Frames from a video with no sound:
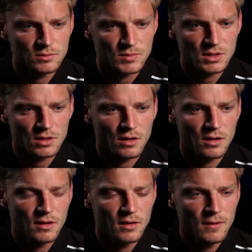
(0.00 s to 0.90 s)
to be
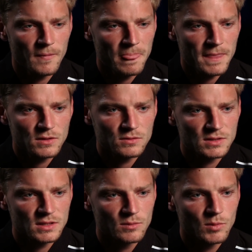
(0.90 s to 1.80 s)
to
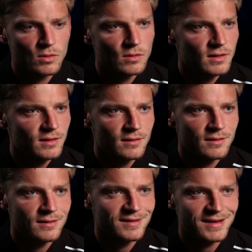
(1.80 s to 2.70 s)
see the ball
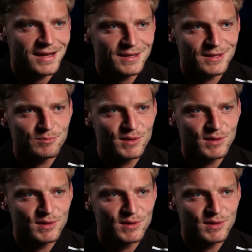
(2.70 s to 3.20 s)
like